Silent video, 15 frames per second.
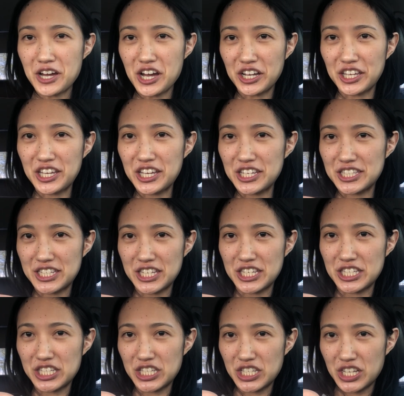a
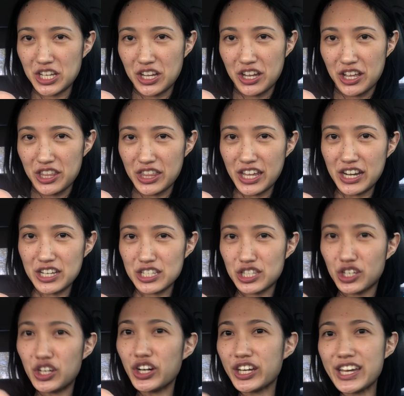kisses that is
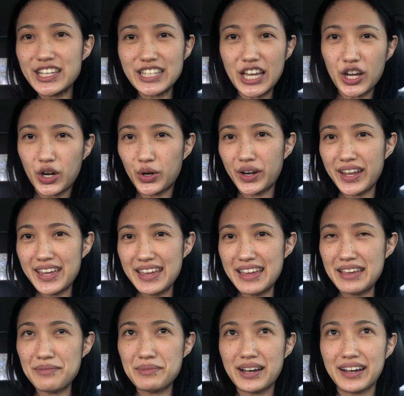cookies and
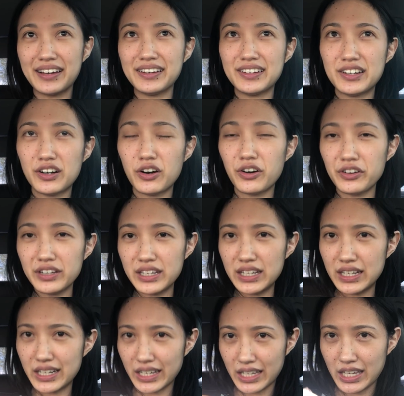cream or
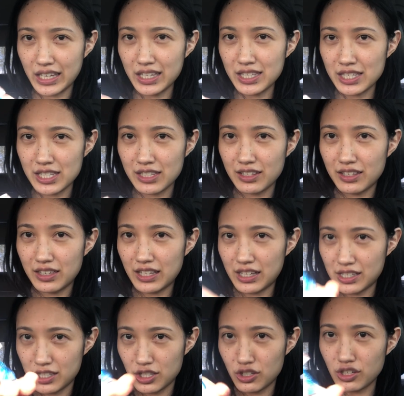eating a kiss that
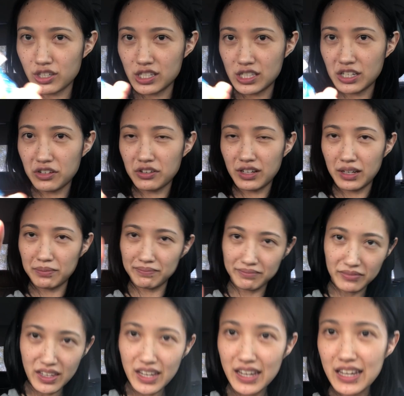is cookies and cream
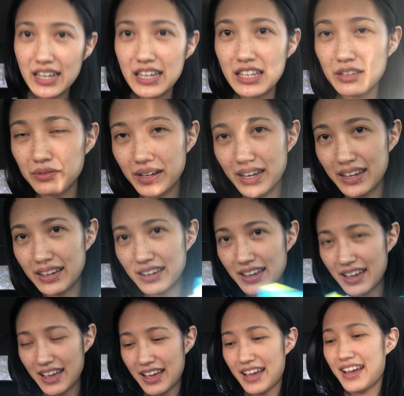either way
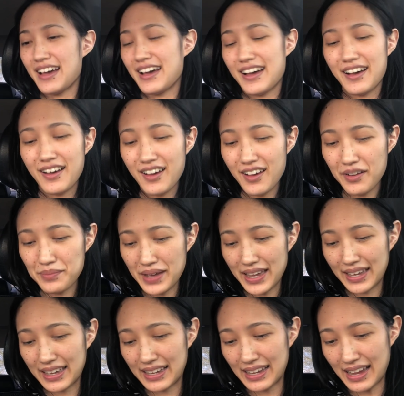oh
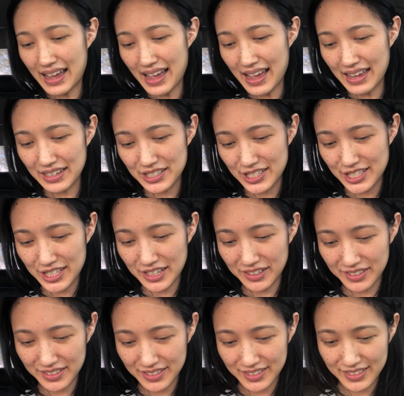my gosh
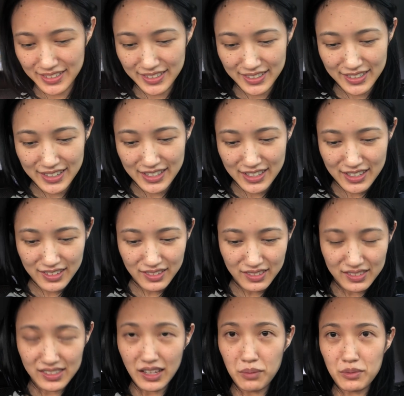
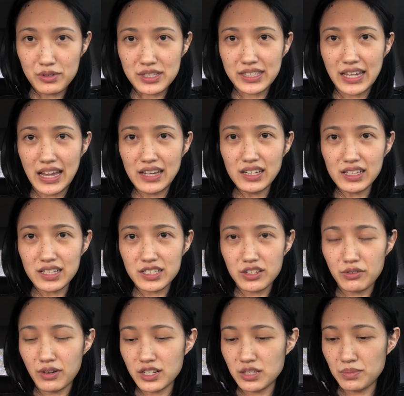hmm, it's almost scandalous
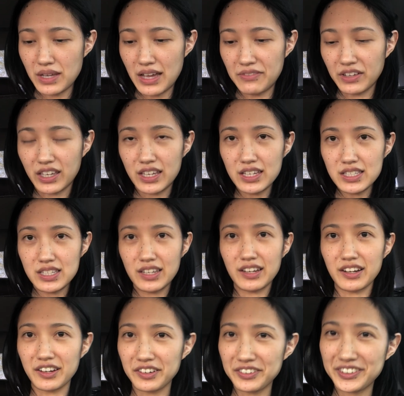you're watching me have a kiss
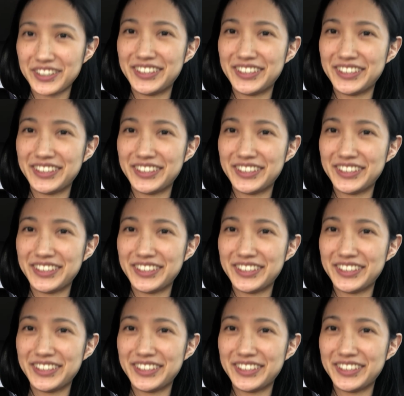here